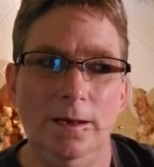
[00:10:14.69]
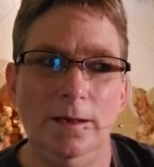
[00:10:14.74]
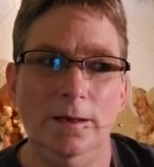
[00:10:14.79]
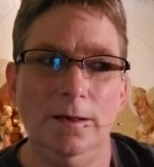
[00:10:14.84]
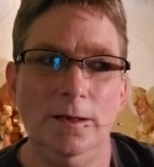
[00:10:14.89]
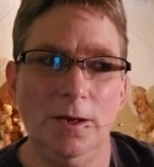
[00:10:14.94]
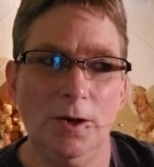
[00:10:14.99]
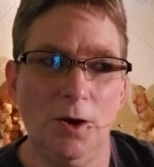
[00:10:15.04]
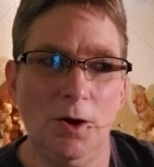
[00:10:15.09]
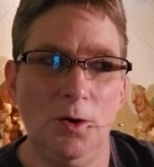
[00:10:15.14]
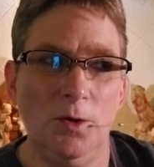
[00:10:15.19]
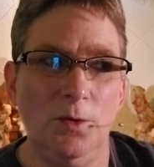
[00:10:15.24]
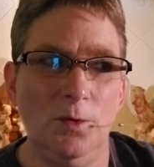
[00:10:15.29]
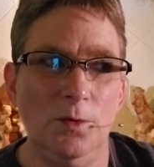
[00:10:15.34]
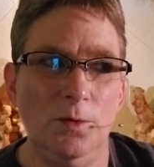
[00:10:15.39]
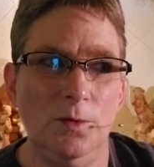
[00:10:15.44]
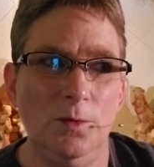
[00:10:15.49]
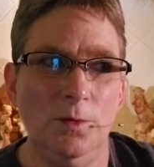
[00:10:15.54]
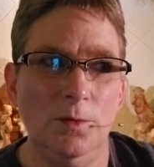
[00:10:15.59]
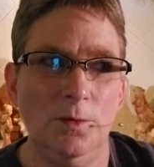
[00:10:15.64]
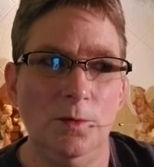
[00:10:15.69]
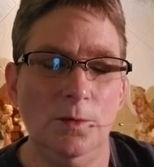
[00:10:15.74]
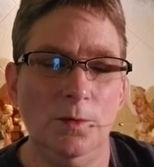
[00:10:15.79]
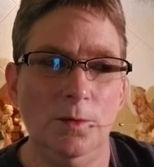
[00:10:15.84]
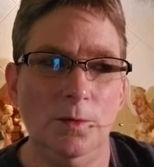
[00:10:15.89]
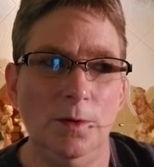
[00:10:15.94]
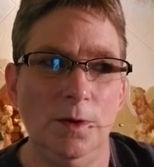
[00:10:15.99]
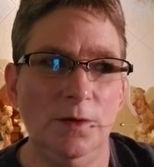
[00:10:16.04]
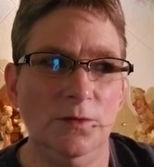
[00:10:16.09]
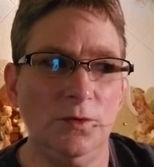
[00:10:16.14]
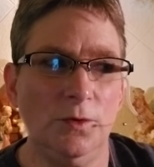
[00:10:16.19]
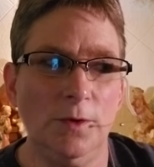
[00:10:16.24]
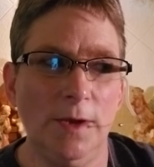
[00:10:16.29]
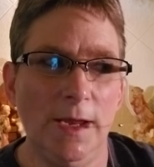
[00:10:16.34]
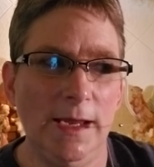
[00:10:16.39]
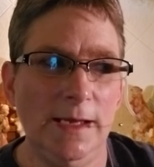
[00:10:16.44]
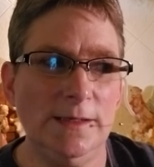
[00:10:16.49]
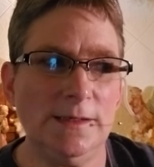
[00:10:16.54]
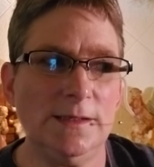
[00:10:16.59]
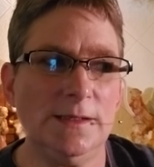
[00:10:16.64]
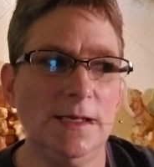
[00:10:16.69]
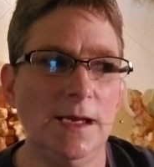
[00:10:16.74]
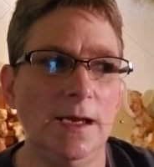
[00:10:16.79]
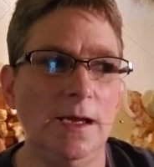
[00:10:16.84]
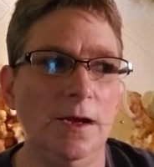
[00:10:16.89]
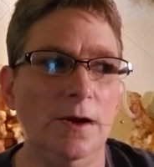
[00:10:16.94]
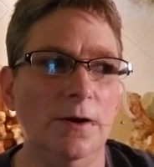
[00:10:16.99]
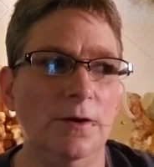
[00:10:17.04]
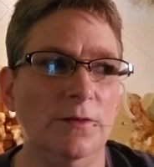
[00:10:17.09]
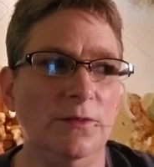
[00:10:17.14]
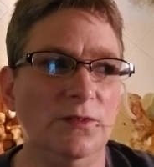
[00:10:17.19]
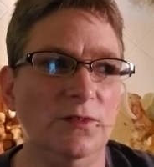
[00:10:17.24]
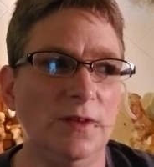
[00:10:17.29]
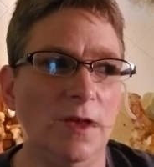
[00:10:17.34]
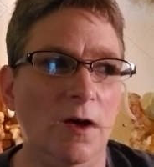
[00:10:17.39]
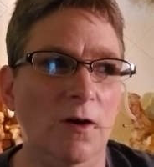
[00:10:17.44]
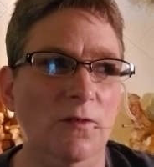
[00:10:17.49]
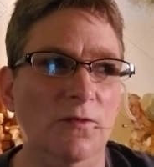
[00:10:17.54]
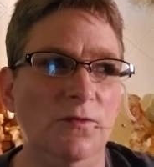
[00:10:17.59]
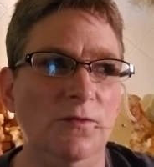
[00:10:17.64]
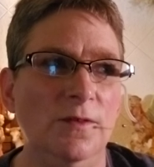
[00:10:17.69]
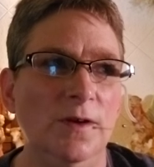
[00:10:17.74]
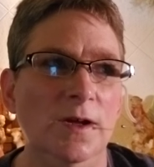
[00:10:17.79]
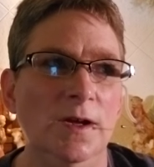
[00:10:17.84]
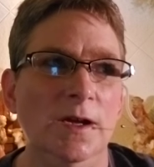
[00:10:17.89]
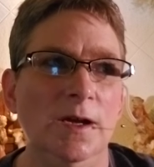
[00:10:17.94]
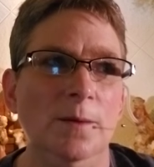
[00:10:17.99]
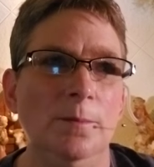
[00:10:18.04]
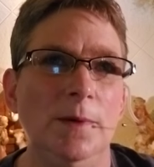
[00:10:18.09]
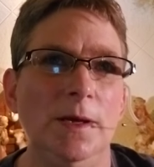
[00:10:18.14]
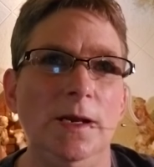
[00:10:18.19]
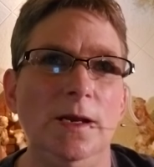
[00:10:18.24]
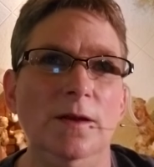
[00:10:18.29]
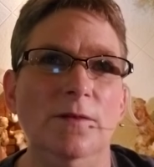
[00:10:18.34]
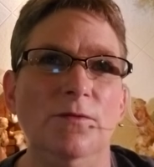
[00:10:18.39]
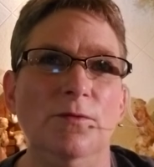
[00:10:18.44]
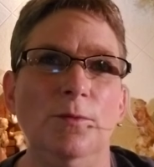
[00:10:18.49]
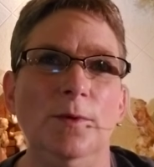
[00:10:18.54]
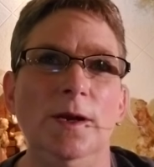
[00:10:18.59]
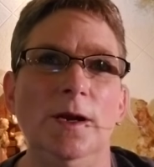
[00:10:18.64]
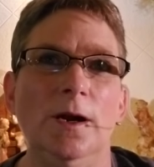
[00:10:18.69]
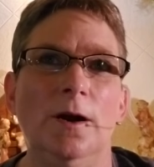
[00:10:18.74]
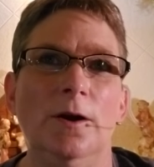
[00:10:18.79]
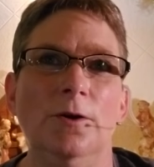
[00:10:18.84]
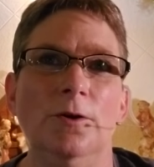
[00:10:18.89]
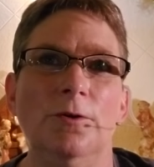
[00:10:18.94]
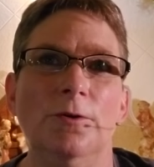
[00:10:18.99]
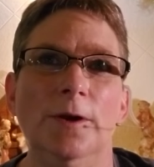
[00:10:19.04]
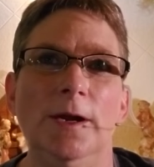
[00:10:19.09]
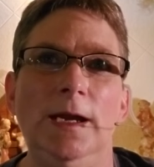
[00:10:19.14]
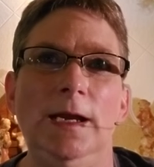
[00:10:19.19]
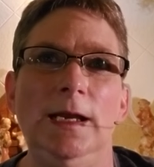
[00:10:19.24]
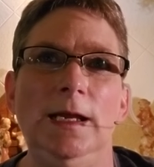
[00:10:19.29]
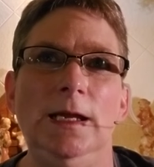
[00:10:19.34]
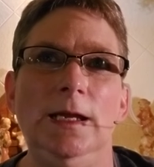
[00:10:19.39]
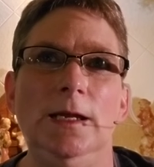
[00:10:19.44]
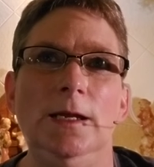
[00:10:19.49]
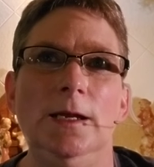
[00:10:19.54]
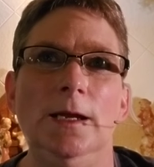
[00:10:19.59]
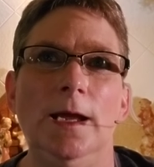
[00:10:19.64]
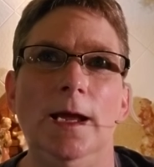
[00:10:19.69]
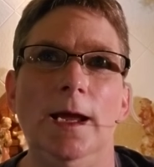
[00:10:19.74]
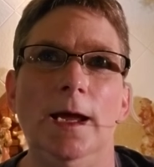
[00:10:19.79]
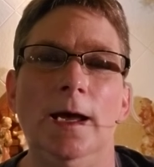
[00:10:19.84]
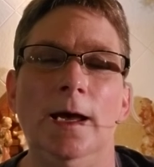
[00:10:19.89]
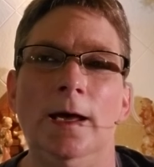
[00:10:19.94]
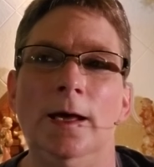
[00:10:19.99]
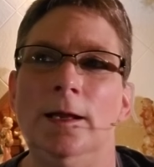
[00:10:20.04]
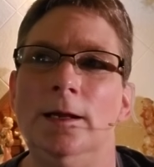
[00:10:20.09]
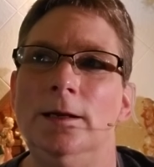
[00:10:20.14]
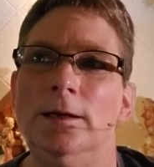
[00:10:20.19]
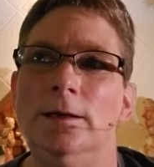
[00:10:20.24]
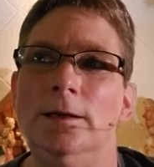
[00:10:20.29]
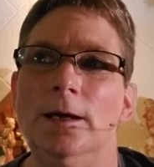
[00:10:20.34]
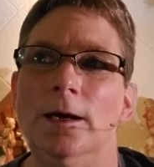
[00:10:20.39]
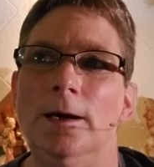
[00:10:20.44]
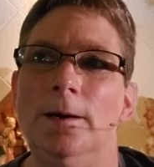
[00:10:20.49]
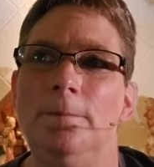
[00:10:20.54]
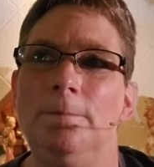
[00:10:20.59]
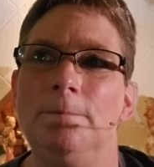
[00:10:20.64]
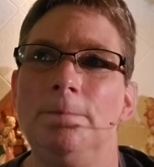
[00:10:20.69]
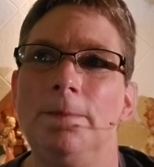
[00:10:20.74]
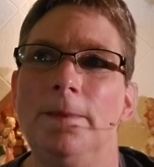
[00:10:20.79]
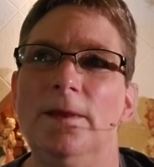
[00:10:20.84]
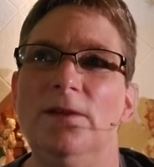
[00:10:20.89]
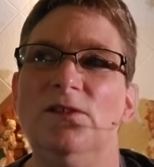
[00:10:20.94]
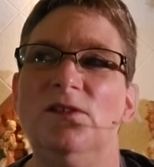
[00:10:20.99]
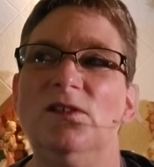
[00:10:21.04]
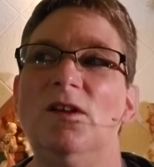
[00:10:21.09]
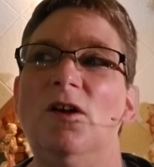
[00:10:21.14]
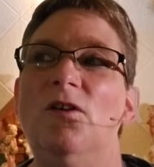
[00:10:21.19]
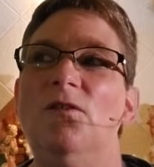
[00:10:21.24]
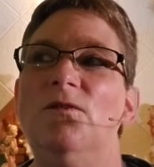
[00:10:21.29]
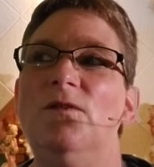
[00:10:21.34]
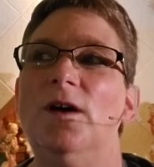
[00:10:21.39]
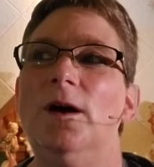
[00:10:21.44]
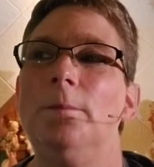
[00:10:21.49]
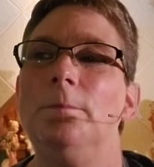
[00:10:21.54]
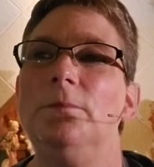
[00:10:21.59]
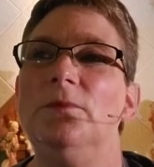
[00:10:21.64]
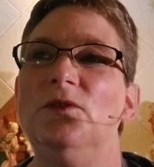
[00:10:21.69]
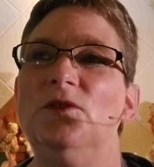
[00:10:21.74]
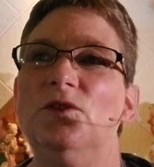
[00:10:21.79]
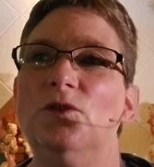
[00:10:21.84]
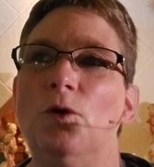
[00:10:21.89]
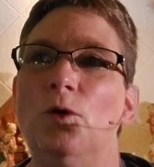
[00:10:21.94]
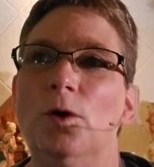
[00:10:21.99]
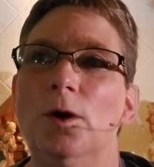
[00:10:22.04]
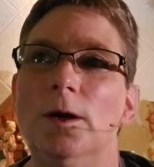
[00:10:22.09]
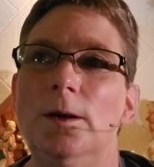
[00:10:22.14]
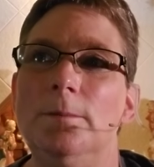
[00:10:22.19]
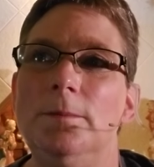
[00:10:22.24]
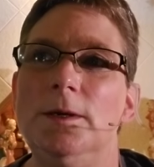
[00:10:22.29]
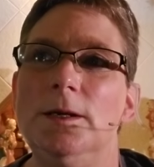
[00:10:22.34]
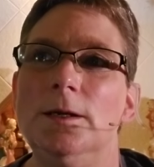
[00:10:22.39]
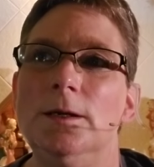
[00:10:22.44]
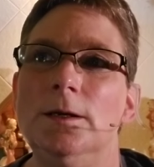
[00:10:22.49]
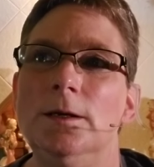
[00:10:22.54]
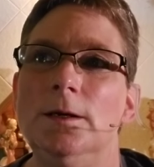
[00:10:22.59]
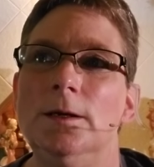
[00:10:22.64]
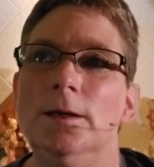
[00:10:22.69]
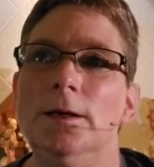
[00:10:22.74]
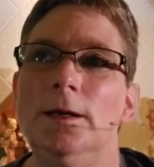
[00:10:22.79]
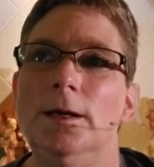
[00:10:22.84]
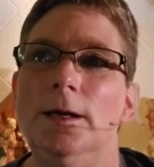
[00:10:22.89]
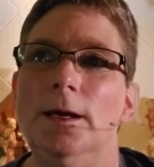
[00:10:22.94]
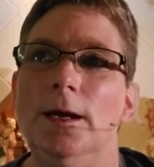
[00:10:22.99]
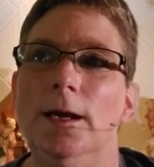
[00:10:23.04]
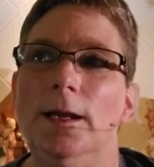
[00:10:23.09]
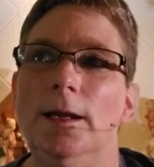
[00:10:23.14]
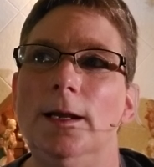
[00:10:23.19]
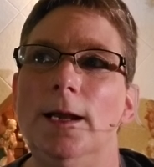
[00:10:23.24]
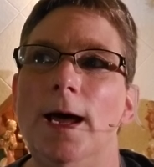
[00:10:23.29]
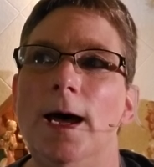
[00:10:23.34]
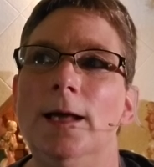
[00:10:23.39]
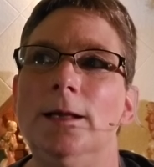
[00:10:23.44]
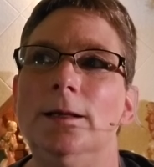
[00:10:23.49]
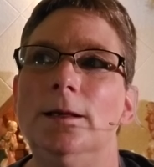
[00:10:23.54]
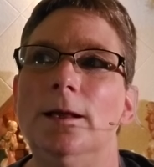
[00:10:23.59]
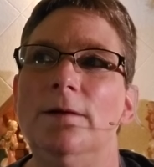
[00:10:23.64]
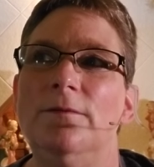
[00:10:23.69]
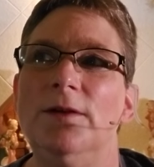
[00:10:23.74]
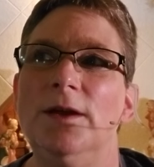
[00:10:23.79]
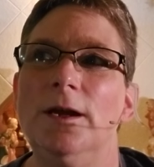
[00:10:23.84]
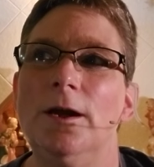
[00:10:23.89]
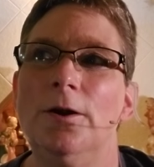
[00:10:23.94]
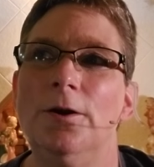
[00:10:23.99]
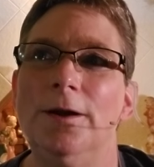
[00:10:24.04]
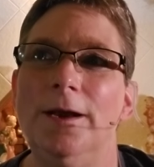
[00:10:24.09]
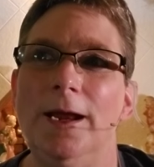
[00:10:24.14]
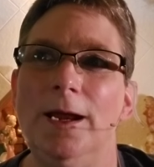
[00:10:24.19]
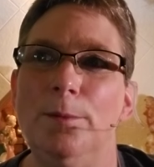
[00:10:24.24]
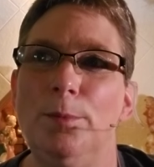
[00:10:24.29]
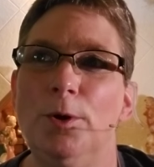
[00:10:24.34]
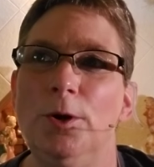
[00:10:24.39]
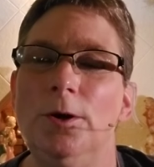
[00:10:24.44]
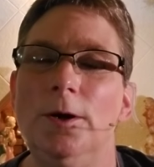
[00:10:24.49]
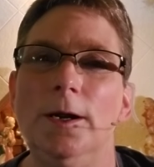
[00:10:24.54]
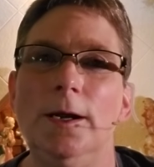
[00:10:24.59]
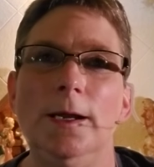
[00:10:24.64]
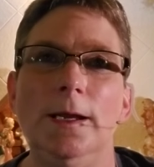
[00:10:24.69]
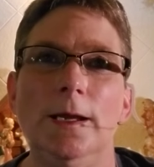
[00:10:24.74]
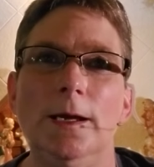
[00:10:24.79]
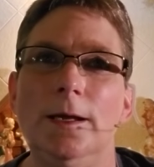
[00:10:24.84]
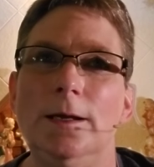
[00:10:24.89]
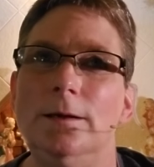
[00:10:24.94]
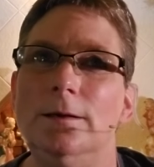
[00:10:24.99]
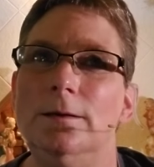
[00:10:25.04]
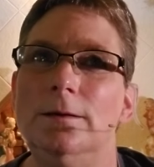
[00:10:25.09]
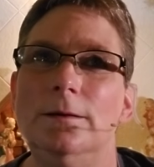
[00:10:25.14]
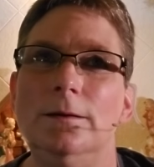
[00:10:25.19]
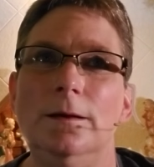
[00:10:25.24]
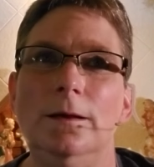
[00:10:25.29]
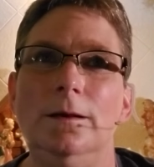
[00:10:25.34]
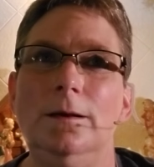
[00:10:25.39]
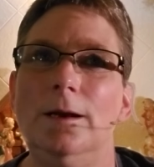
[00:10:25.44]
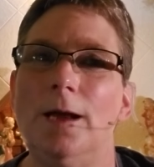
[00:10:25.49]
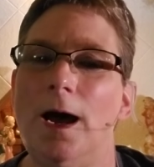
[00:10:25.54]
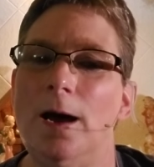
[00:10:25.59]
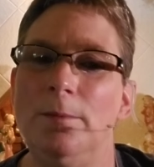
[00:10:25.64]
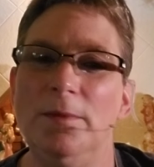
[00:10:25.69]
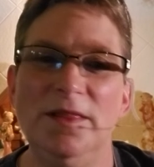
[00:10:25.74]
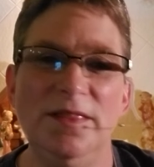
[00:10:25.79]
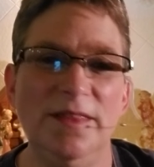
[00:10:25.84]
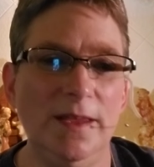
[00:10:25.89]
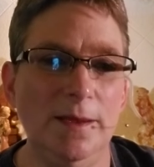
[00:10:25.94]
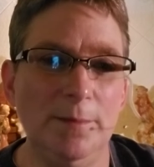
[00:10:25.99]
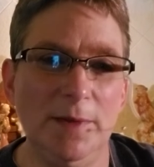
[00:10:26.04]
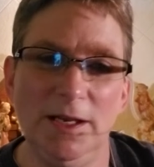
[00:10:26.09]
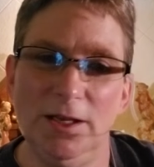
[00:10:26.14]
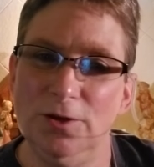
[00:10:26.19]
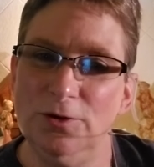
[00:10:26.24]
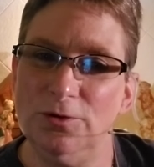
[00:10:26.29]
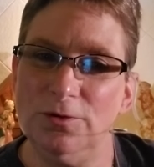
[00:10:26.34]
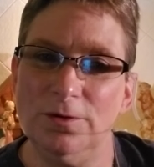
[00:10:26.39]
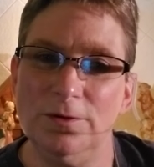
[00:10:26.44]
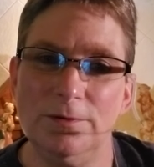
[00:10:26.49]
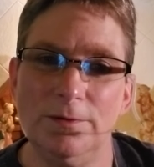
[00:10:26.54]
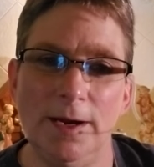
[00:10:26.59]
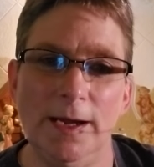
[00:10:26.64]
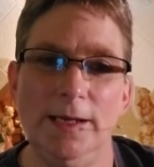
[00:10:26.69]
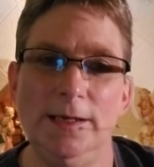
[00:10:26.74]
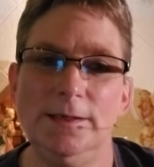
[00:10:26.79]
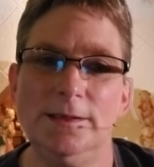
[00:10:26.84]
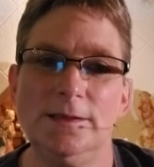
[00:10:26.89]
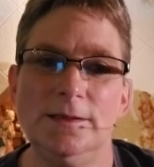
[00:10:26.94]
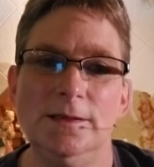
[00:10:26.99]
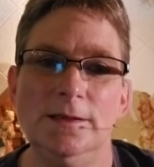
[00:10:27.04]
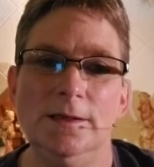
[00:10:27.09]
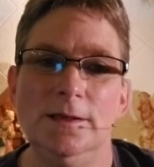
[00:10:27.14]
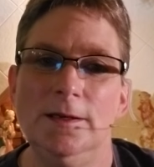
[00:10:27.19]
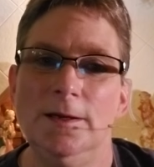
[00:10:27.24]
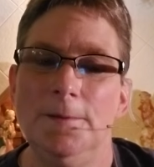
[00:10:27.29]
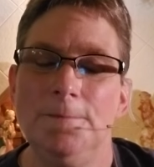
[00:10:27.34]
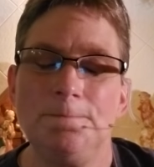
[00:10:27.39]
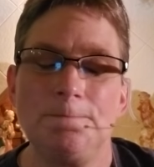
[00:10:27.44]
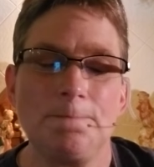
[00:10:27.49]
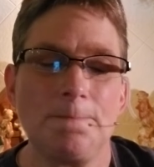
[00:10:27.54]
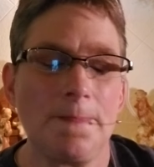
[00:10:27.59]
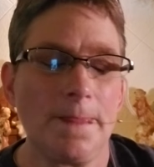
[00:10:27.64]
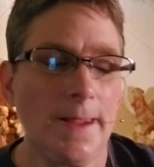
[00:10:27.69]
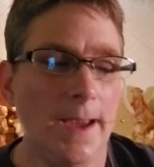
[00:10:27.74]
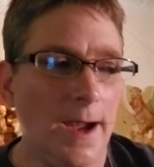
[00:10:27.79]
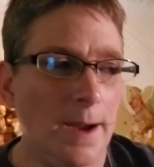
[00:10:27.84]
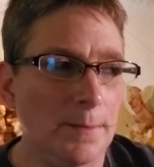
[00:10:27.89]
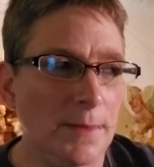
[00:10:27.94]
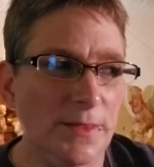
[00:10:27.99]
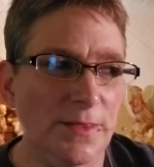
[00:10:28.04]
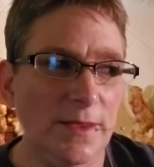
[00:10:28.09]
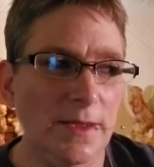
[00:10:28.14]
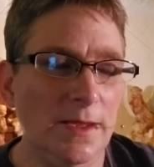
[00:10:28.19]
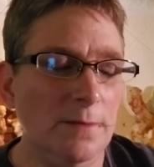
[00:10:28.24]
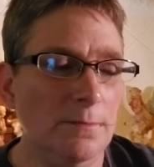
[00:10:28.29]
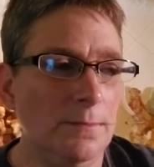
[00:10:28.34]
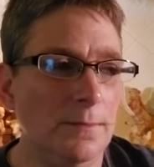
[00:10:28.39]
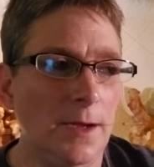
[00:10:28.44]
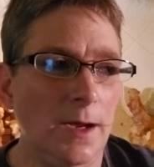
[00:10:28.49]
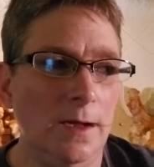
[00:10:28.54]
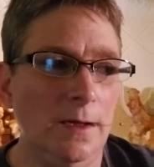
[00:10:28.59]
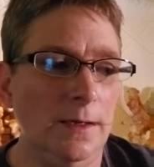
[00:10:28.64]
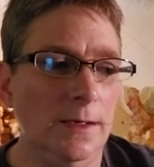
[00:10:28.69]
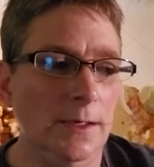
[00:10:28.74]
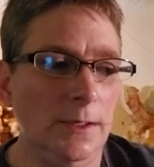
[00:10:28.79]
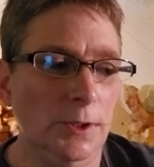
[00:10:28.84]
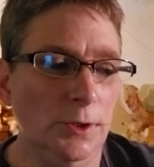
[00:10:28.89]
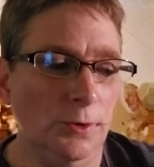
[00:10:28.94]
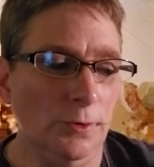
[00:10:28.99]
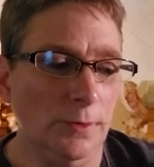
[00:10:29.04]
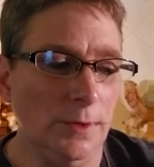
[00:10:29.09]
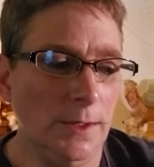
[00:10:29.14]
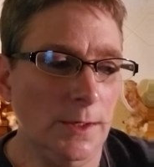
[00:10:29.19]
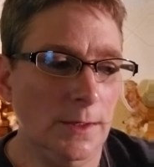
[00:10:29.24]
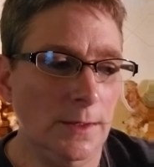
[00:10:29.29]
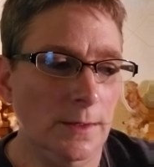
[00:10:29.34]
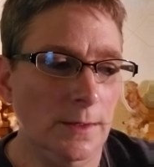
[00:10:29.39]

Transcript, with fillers: You know, it's okay to take care of self, but if we are greedy and um, self absorbed, and not loving our neighbor. Again, common theme in Luke, right? Common theme uh, in Luke.